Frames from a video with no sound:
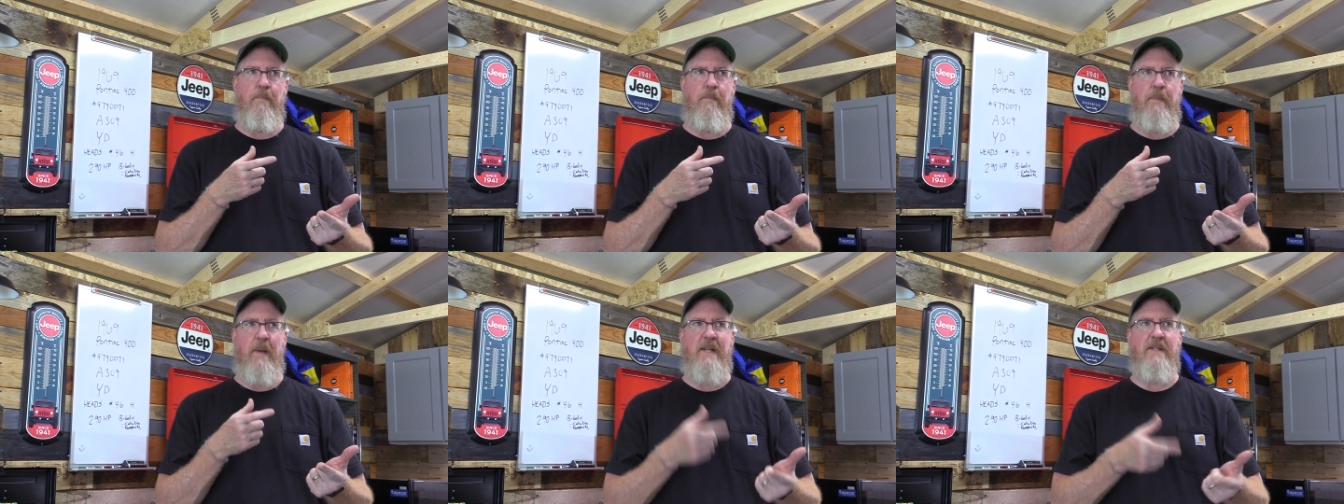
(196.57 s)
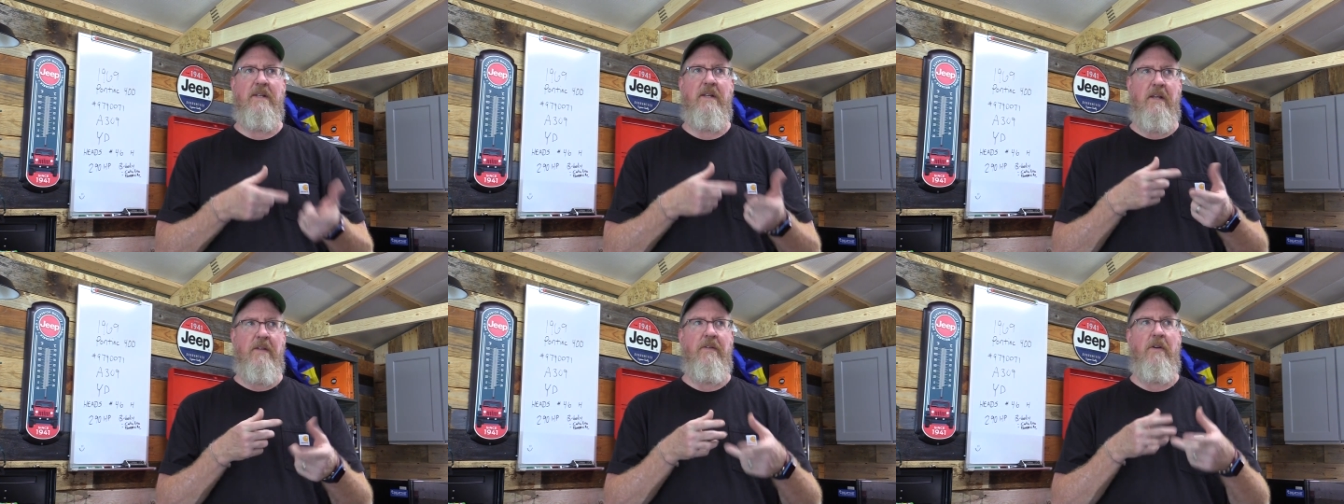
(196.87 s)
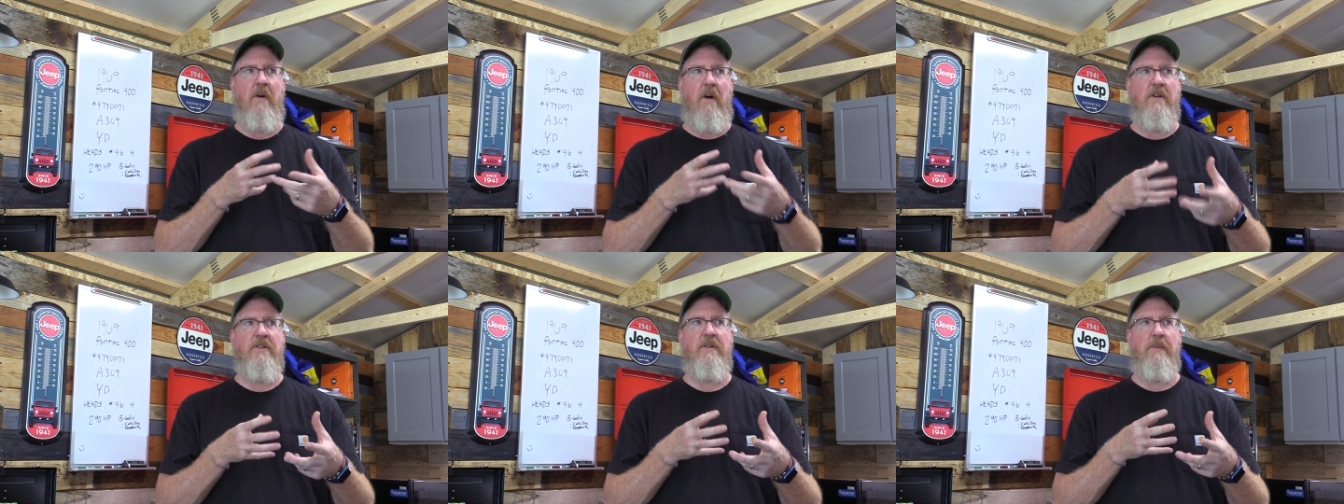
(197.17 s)
Basically,
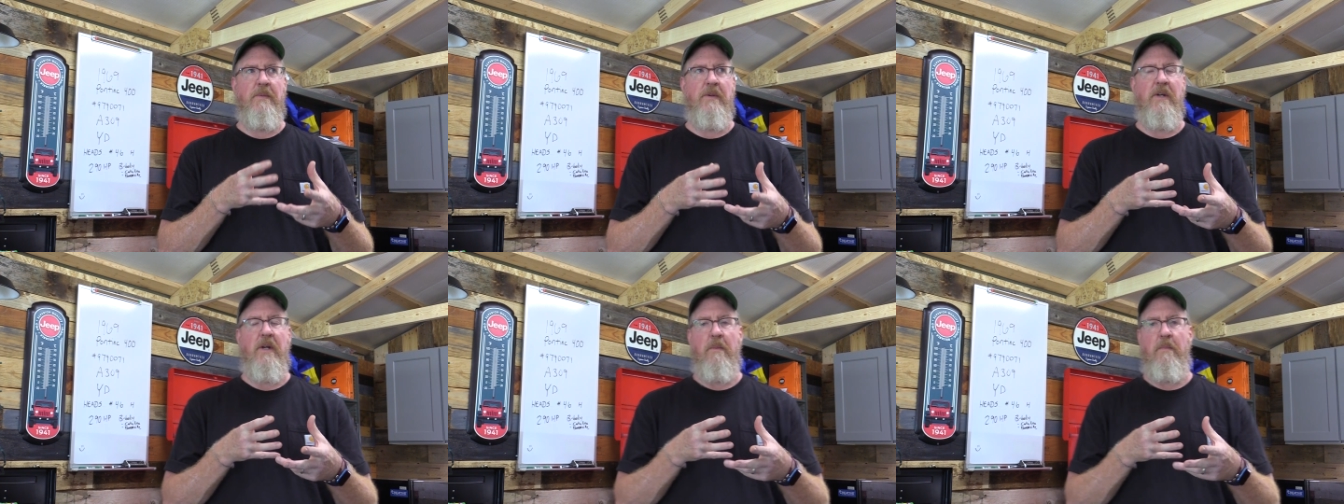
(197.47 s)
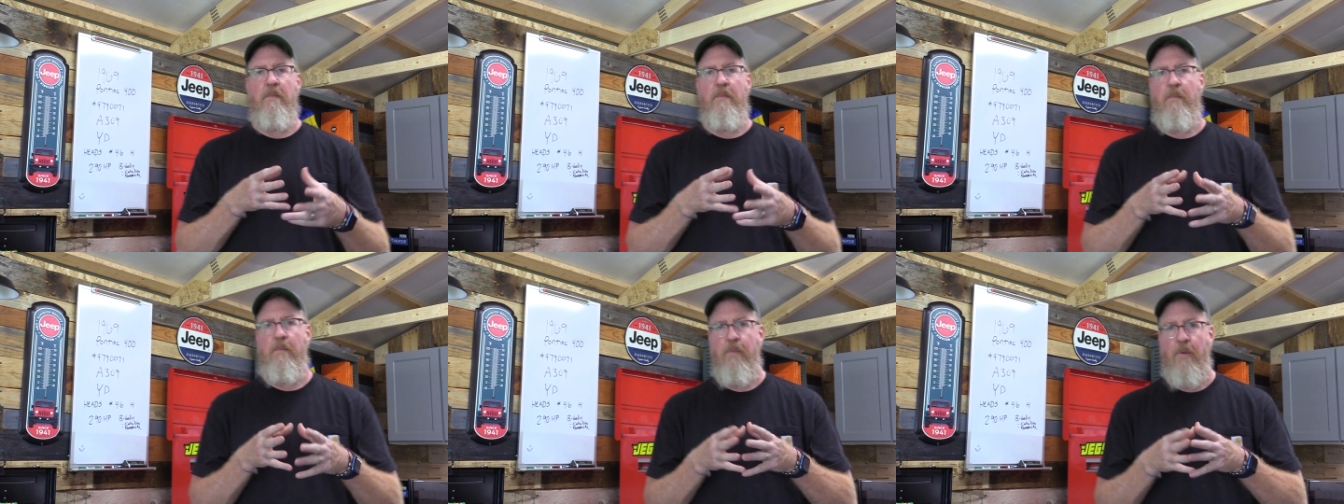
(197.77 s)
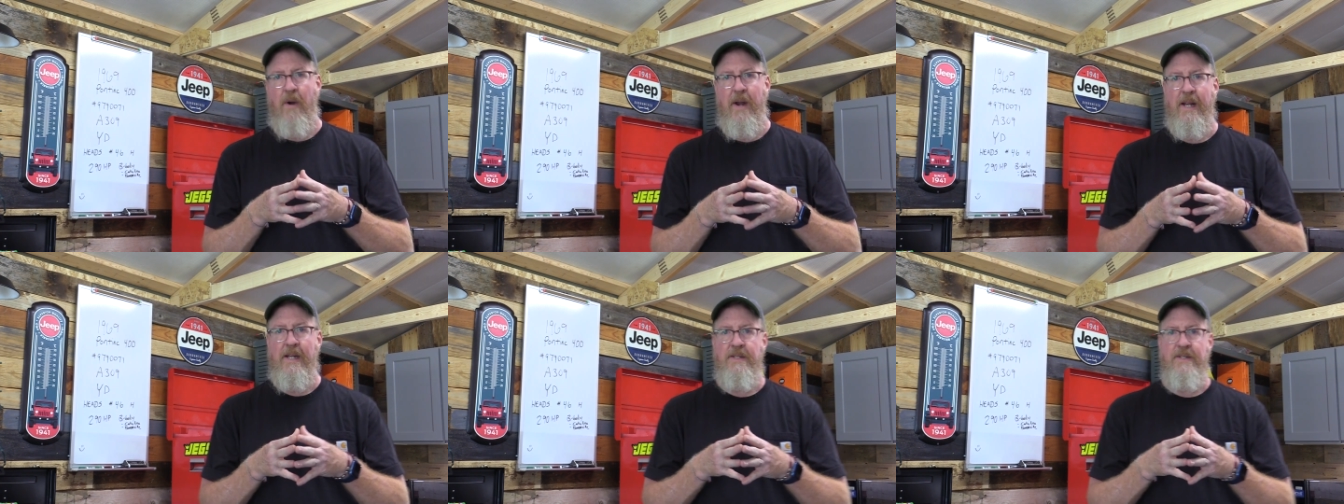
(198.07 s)
there are some good
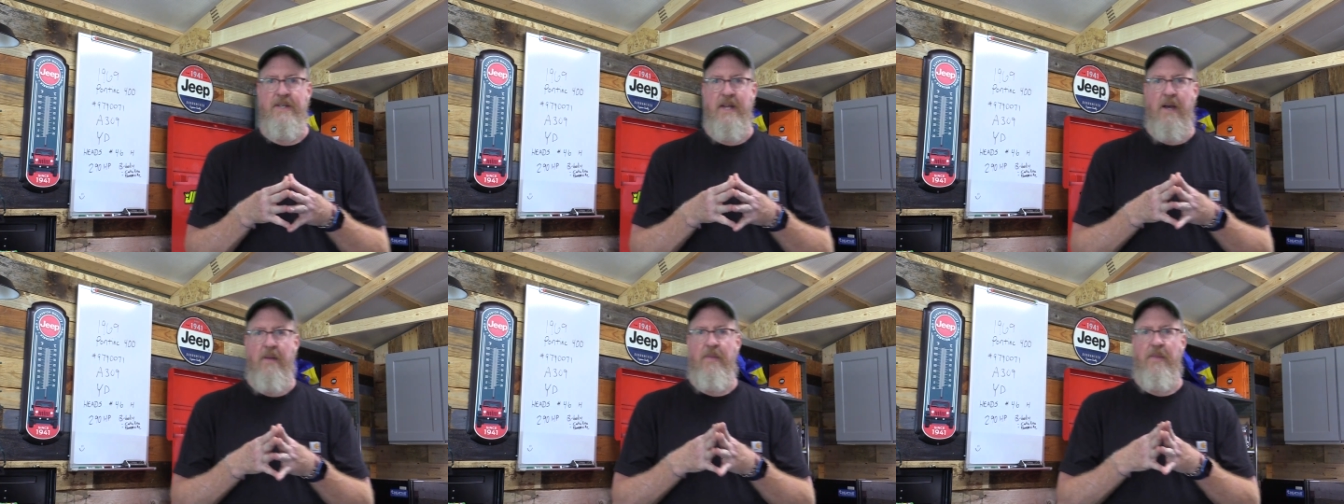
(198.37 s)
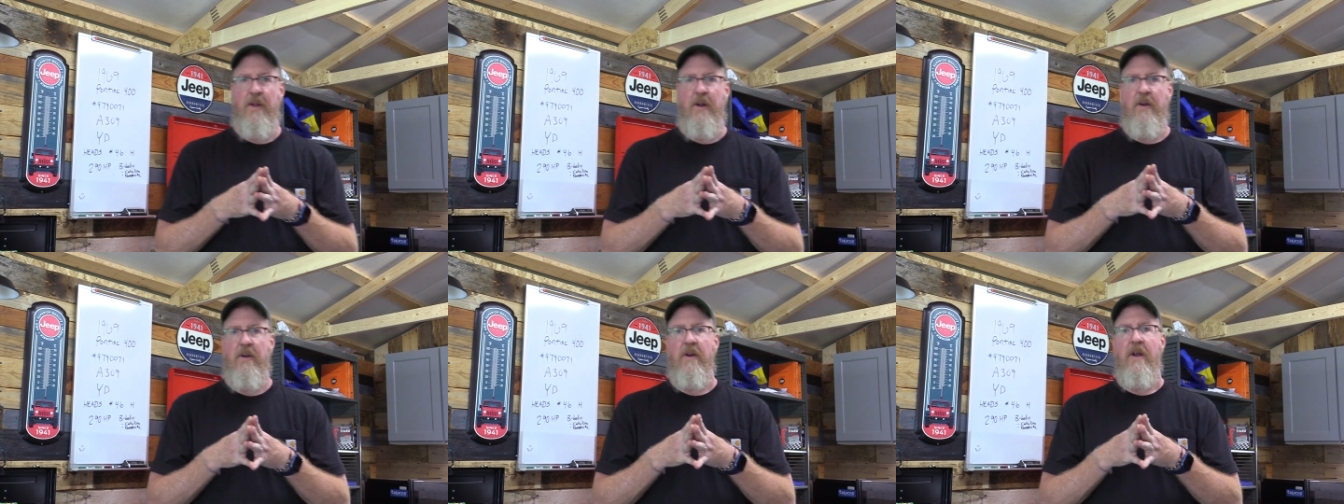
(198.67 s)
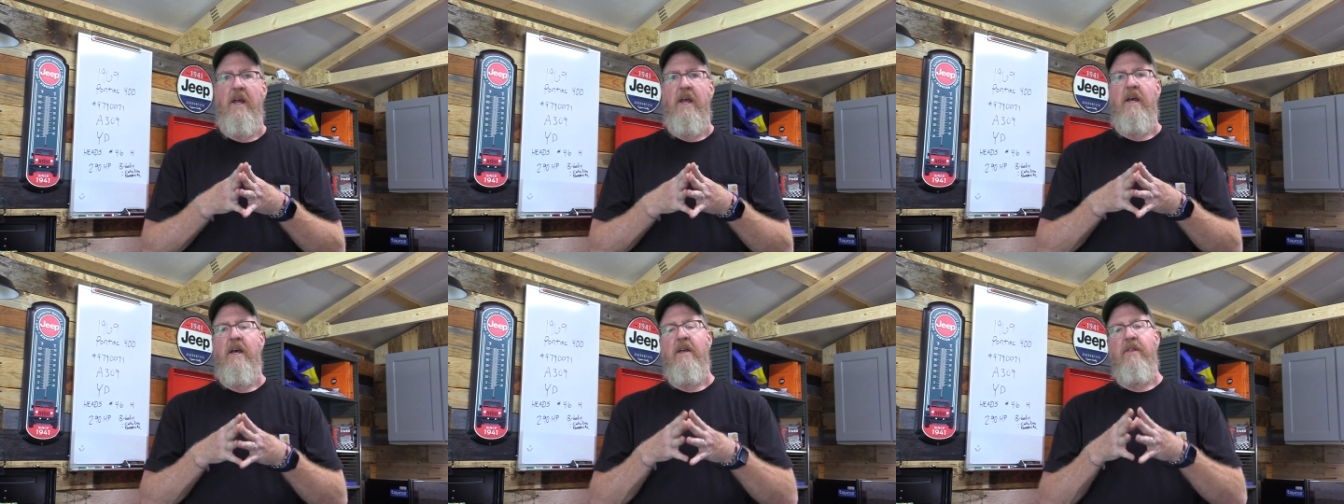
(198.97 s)
brands out there.